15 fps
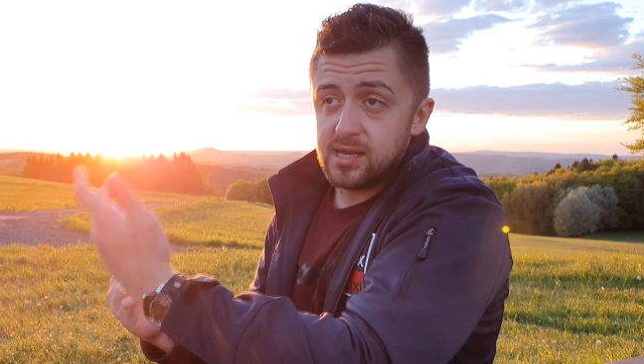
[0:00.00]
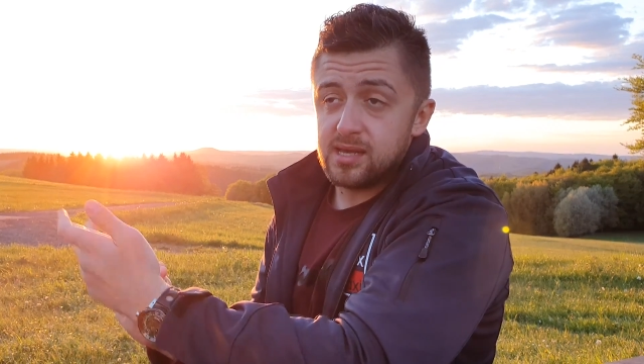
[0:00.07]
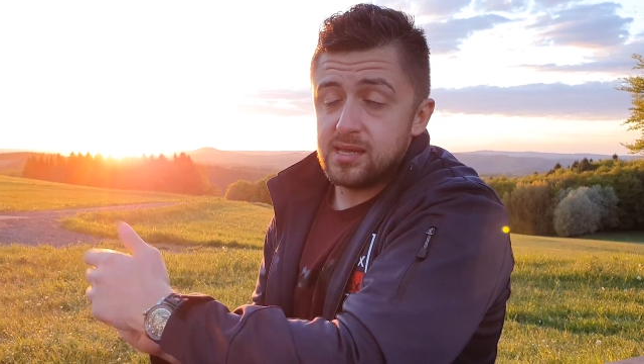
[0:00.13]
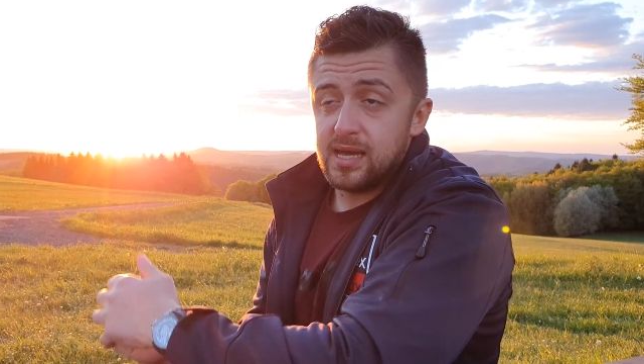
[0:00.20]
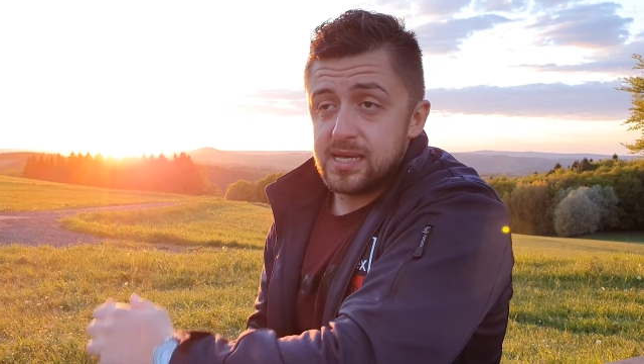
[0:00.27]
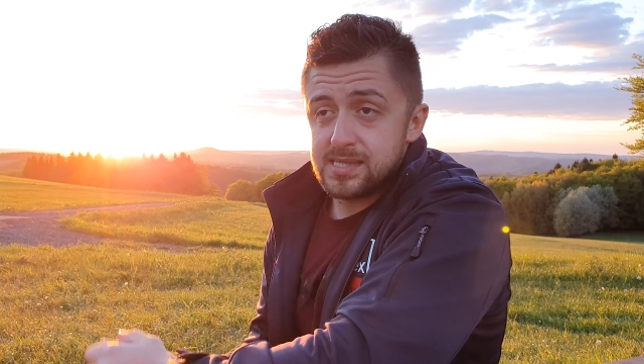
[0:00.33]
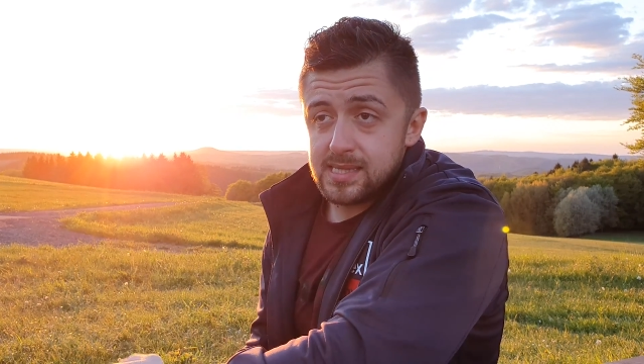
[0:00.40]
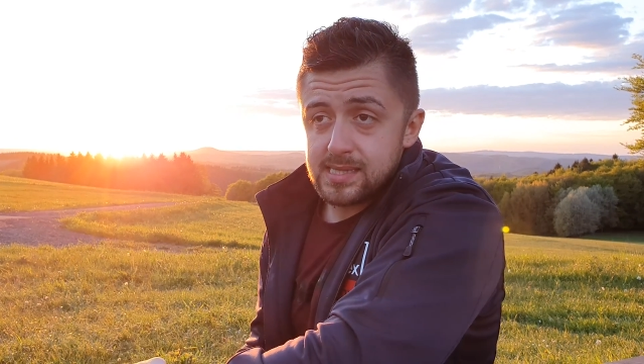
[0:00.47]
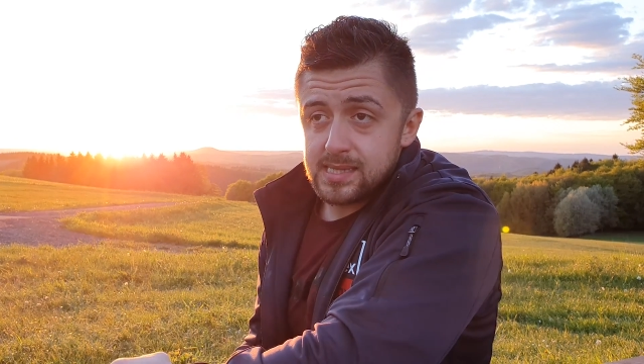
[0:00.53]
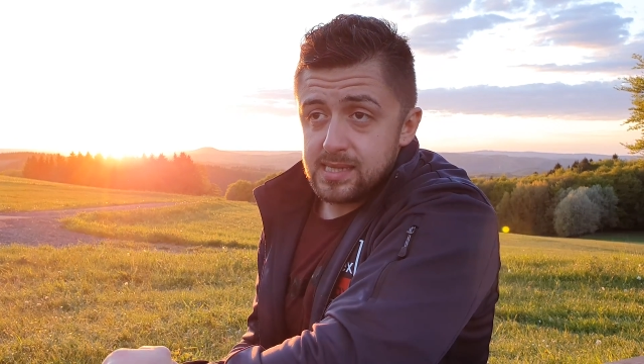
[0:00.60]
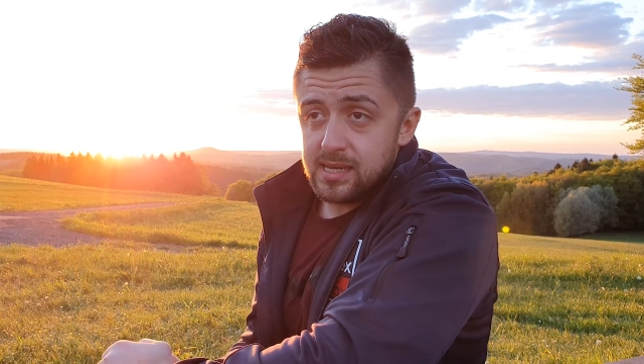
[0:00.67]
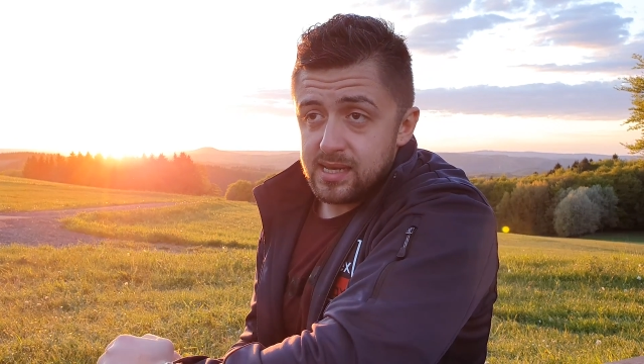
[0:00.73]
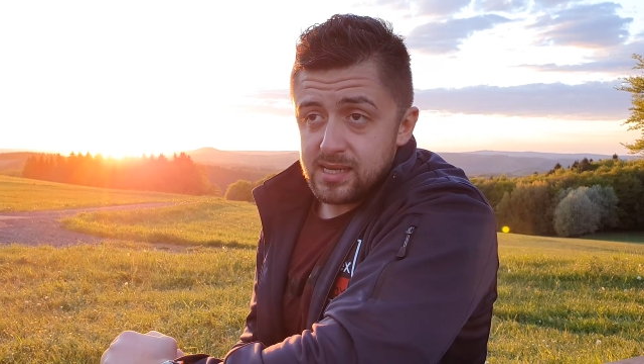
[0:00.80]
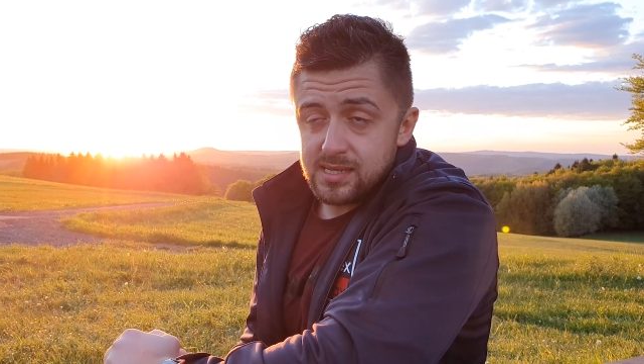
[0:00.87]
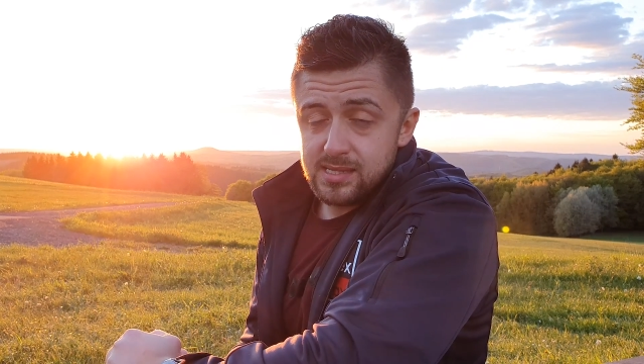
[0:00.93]
classes
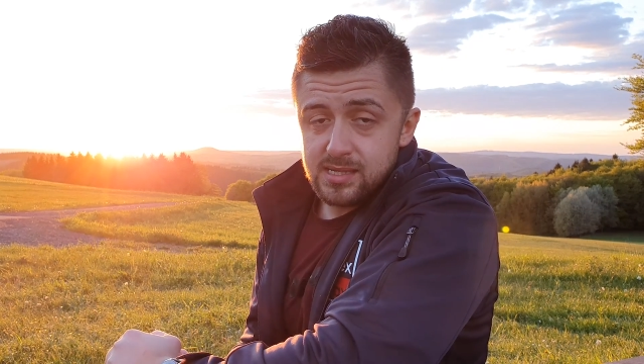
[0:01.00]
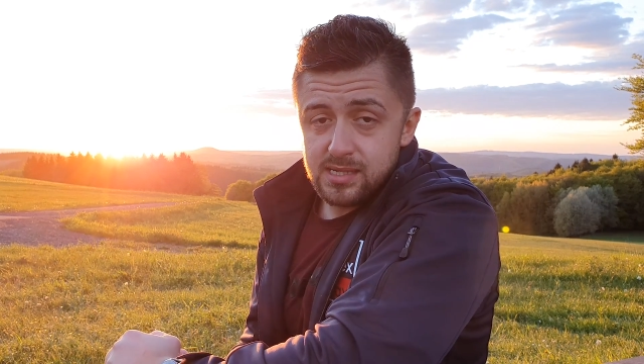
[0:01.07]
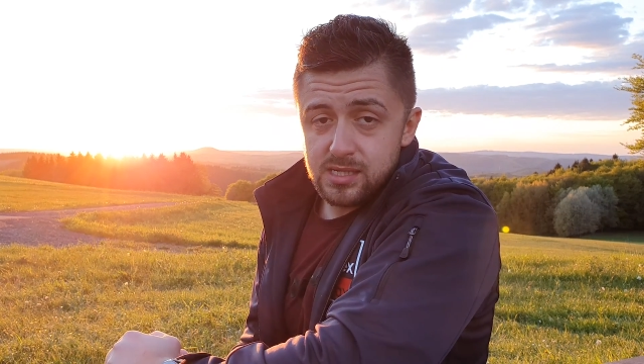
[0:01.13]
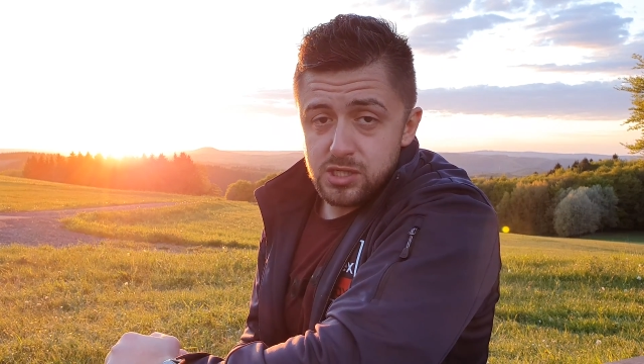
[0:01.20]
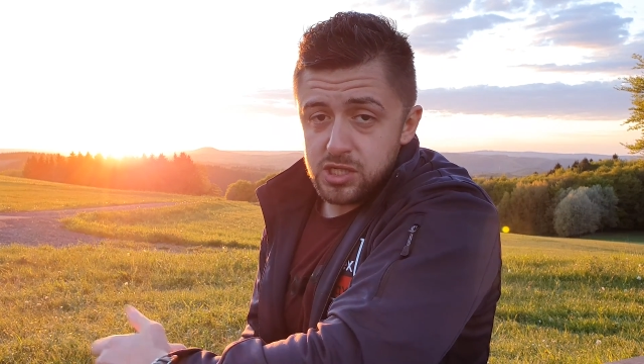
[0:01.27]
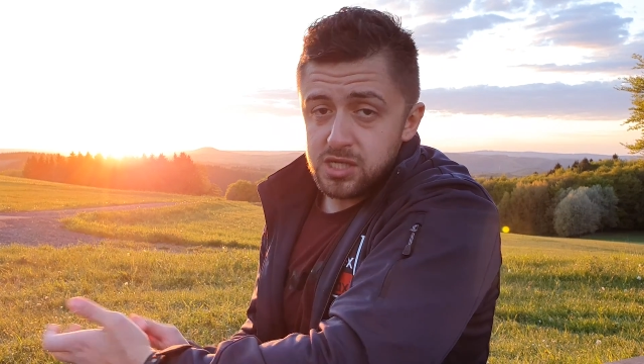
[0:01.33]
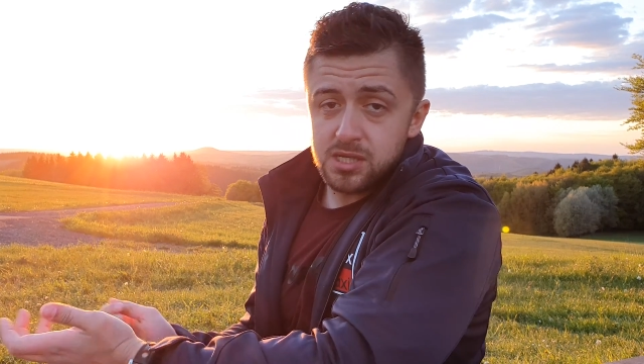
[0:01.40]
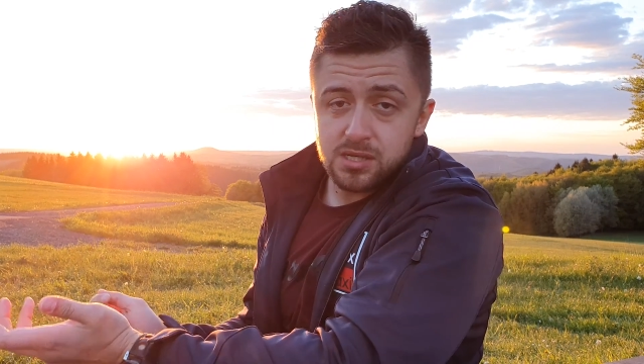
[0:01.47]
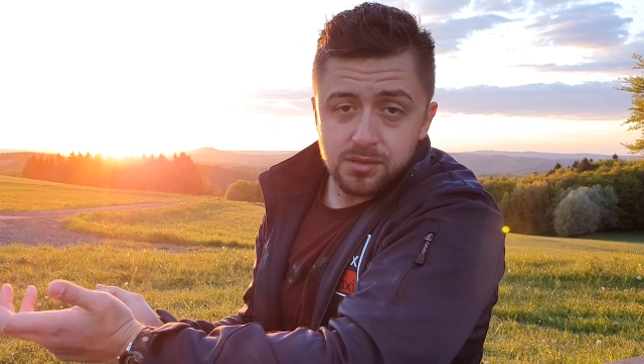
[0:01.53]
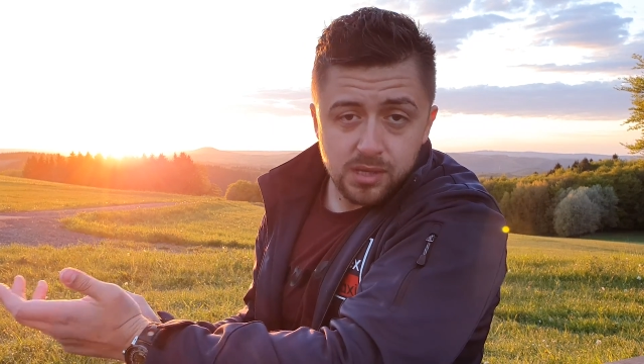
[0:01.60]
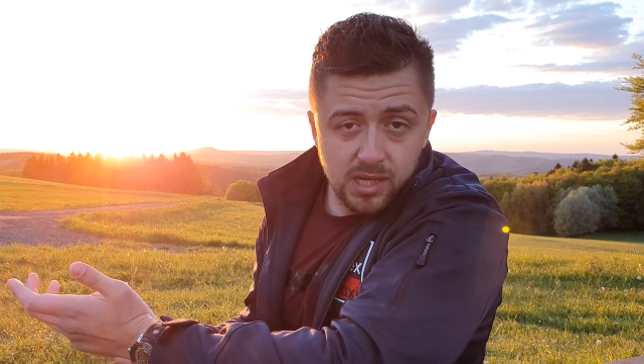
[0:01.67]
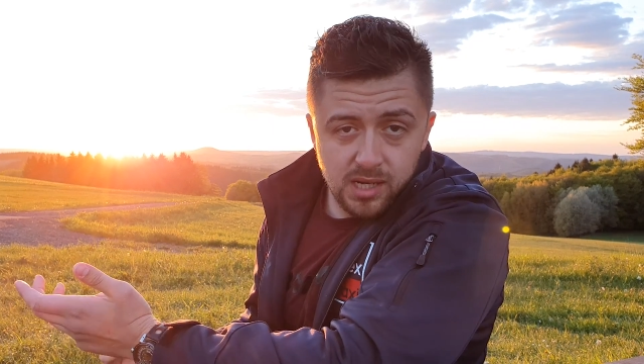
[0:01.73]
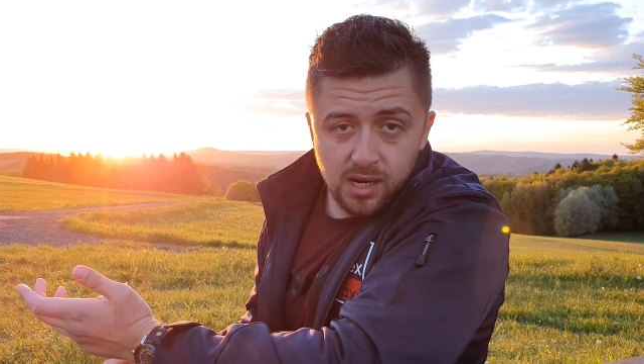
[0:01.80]
like the GT3